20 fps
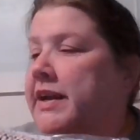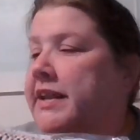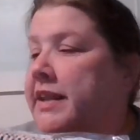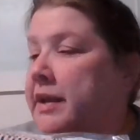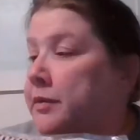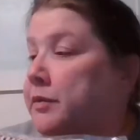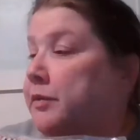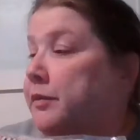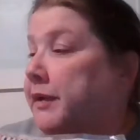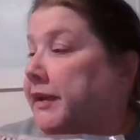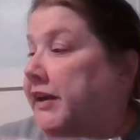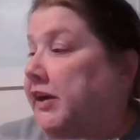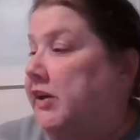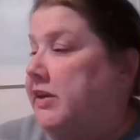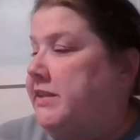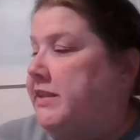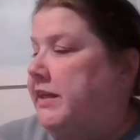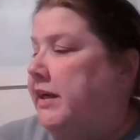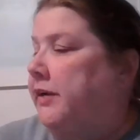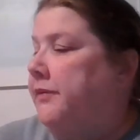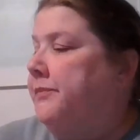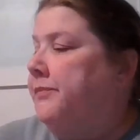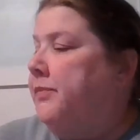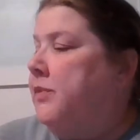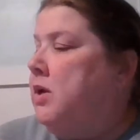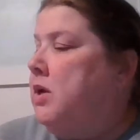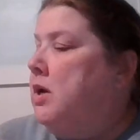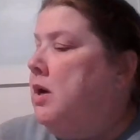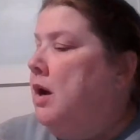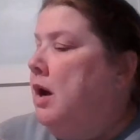And they were a really good deal.
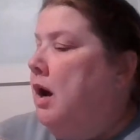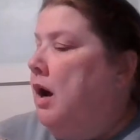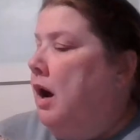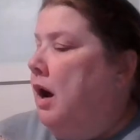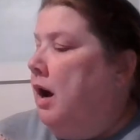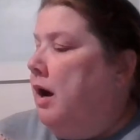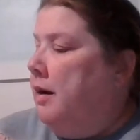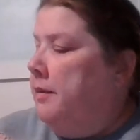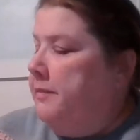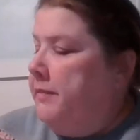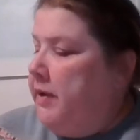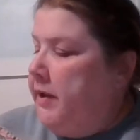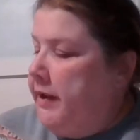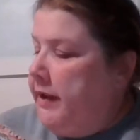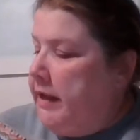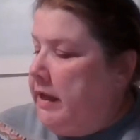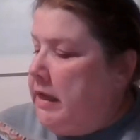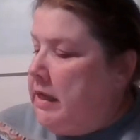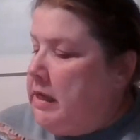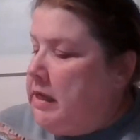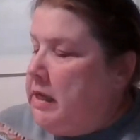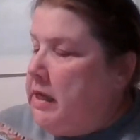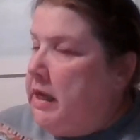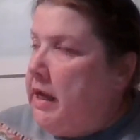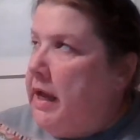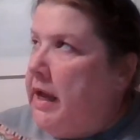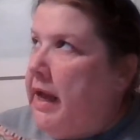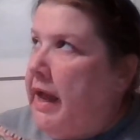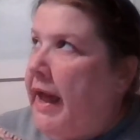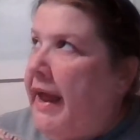And
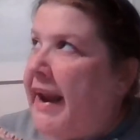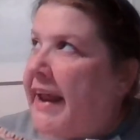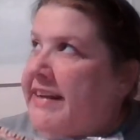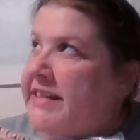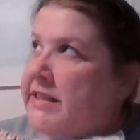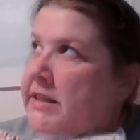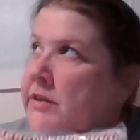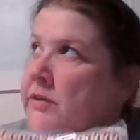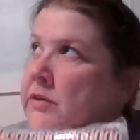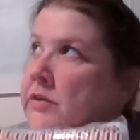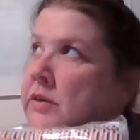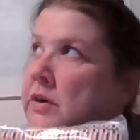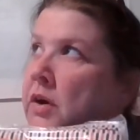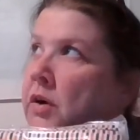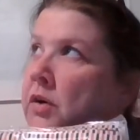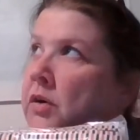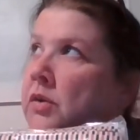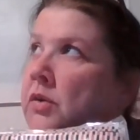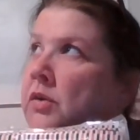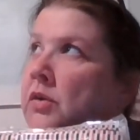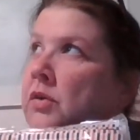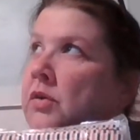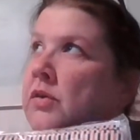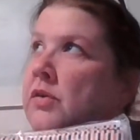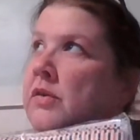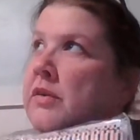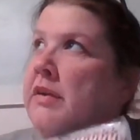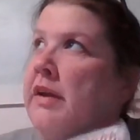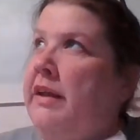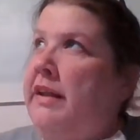I didn't know,
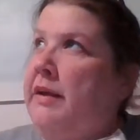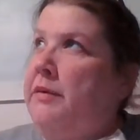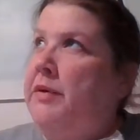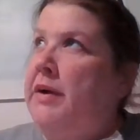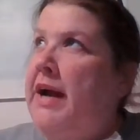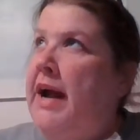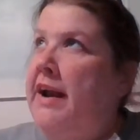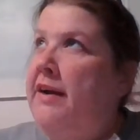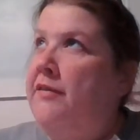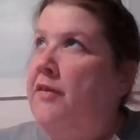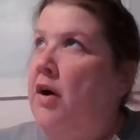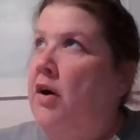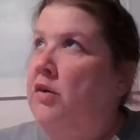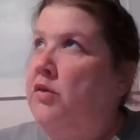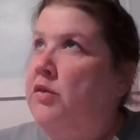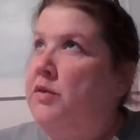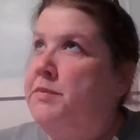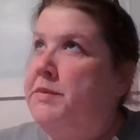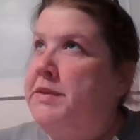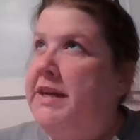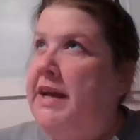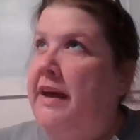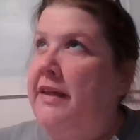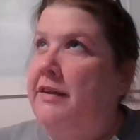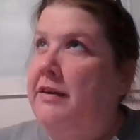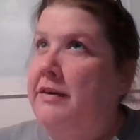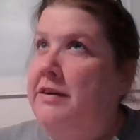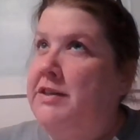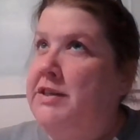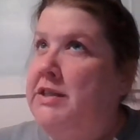like, they were kind of all grouped
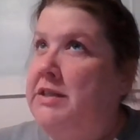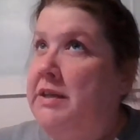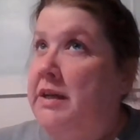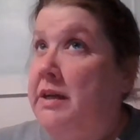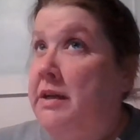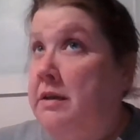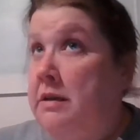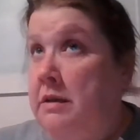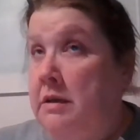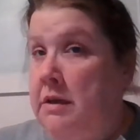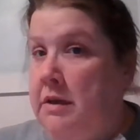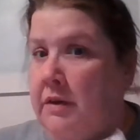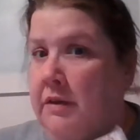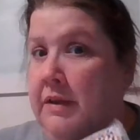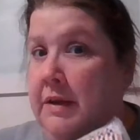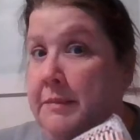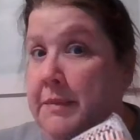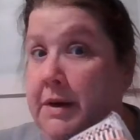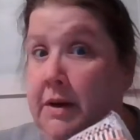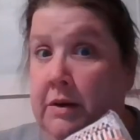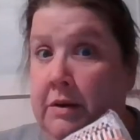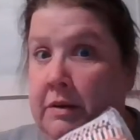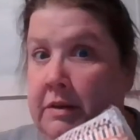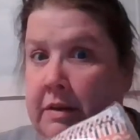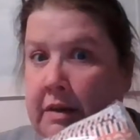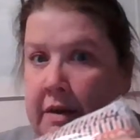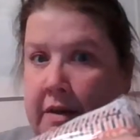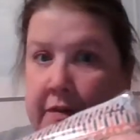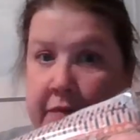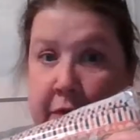together. And she's like, let me know.
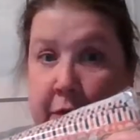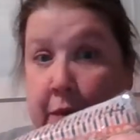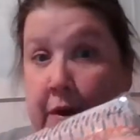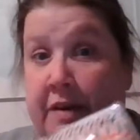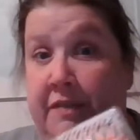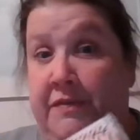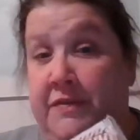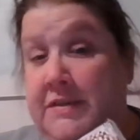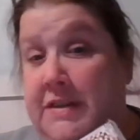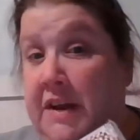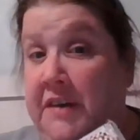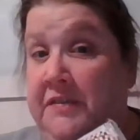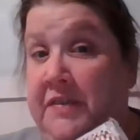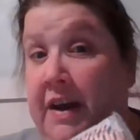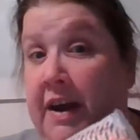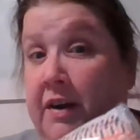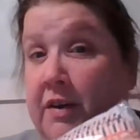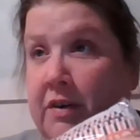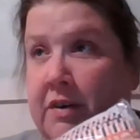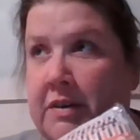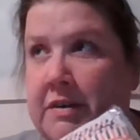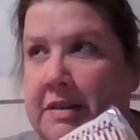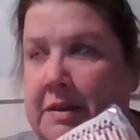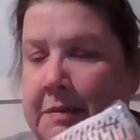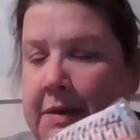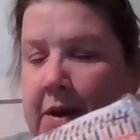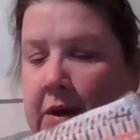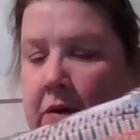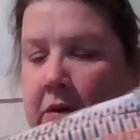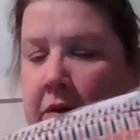Like, if you want a set of fat quarters, let
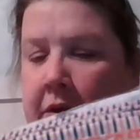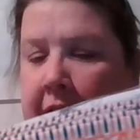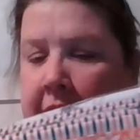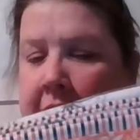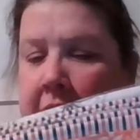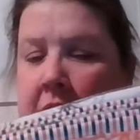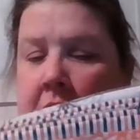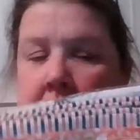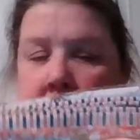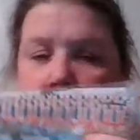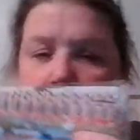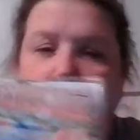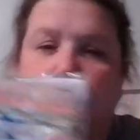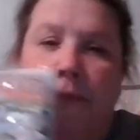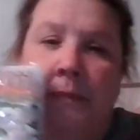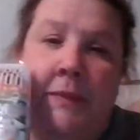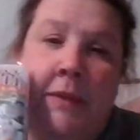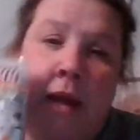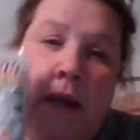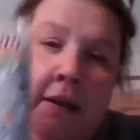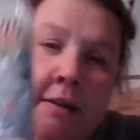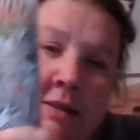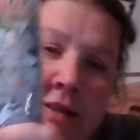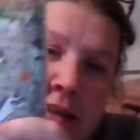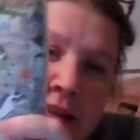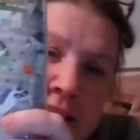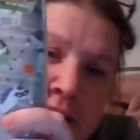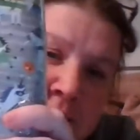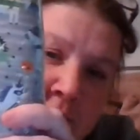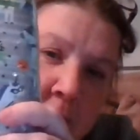me know. Okay. See
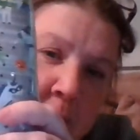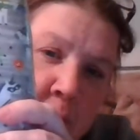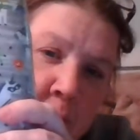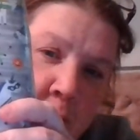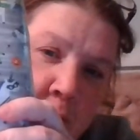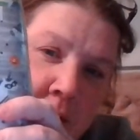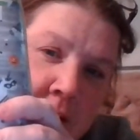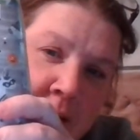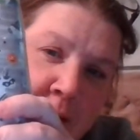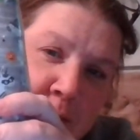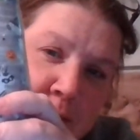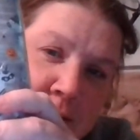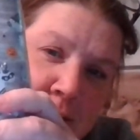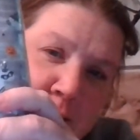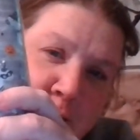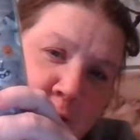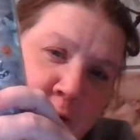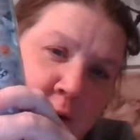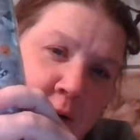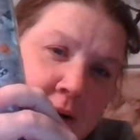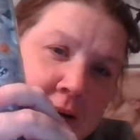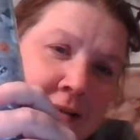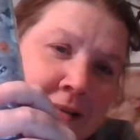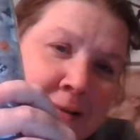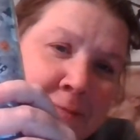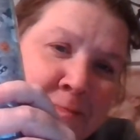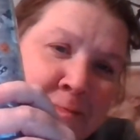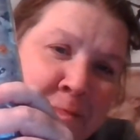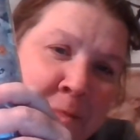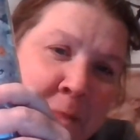this fabric right here with the unicorns?